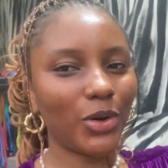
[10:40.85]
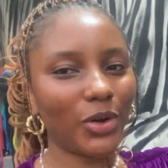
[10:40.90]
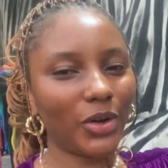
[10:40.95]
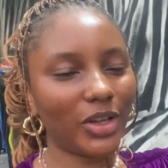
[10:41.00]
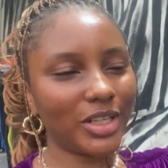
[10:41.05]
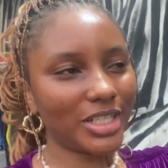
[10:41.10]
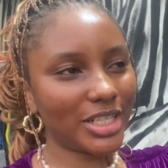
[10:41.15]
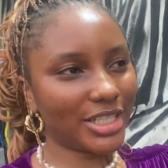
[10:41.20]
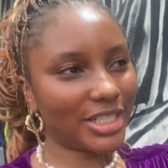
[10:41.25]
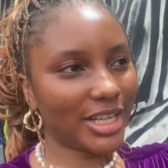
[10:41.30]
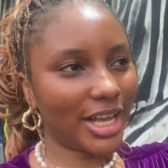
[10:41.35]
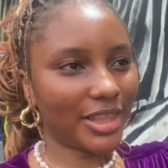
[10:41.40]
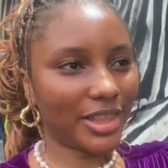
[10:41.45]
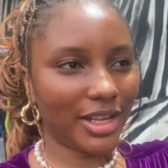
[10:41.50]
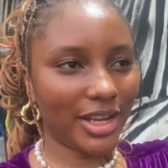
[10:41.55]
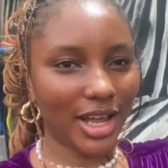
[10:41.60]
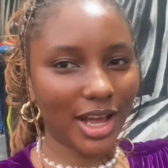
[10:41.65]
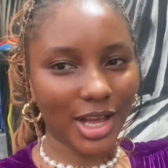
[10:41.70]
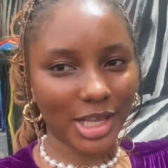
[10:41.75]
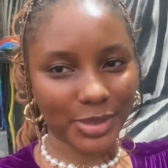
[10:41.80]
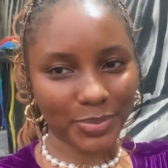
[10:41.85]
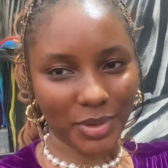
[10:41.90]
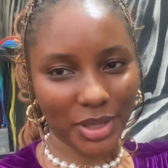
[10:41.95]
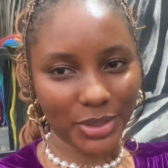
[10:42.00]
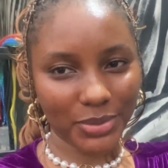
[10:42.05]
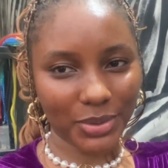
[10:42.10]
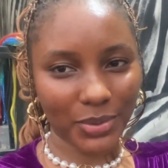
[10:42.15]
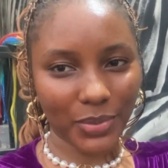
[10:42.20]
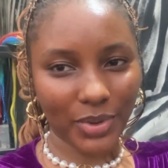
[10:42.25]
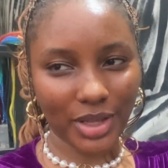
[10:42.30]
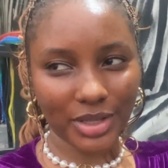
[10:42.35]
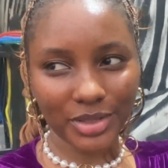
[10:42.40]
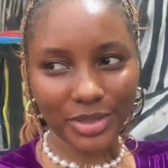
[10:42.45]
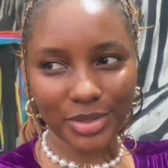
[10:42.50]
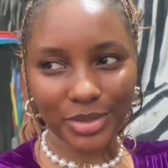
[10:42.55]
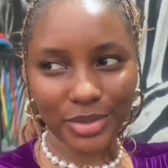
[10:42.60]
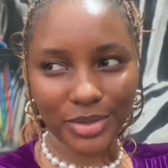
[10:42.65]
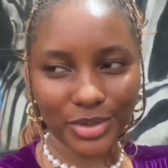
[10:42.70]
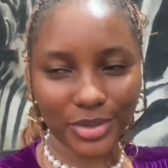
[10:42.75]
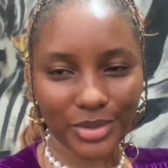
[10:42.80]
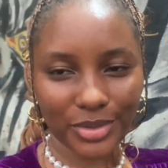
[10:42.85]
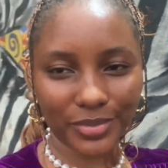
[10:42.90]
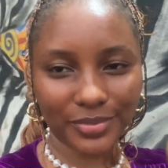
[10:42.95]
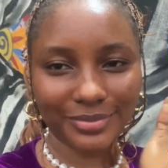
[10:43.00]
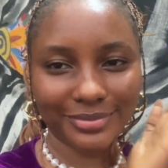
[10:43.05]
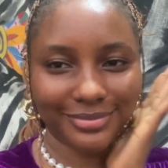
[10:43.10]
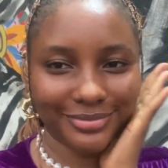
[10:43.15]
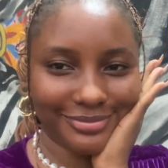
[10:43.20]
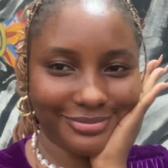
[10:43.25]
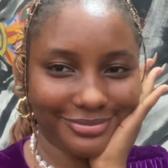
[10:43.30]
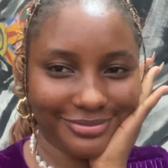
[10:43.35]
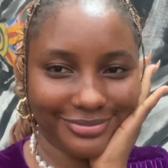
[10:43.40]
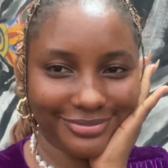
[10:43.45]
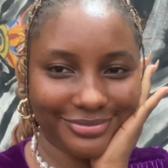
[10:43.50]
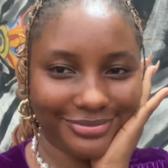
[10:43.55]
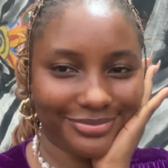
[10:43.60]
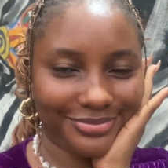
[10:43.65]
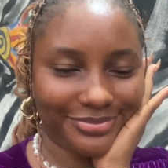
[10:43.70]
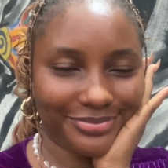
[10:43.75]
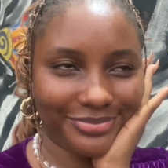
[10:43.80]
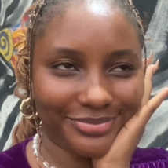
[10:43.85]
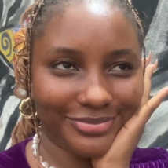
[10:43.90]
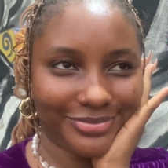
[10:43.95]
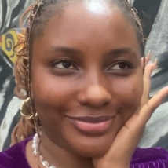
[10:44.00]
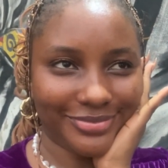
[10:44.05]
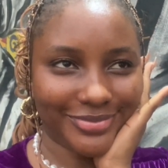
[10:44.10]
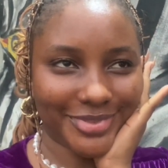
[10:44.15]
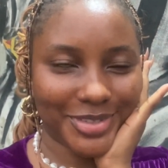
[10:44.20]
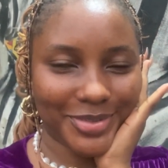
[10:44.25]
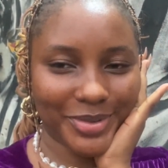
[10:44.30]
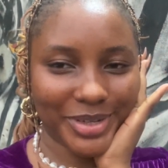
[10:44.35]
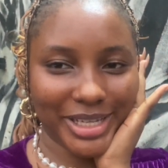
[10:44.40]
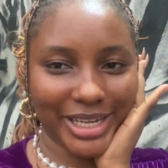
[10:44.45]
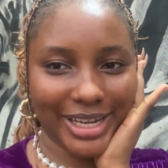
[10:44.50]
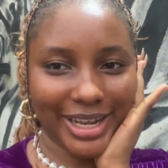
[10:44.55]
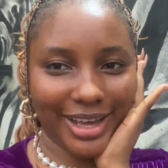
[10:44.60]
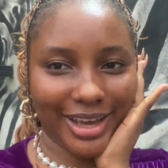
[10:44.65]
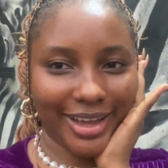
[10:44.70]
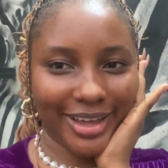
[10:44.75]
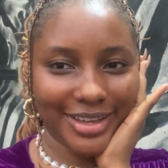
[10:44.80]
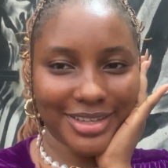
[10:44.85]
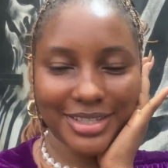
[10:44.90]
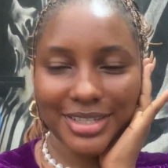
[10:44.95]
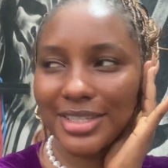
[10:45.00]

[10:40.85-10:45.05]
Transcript: just like the last place we went to. It's really nice.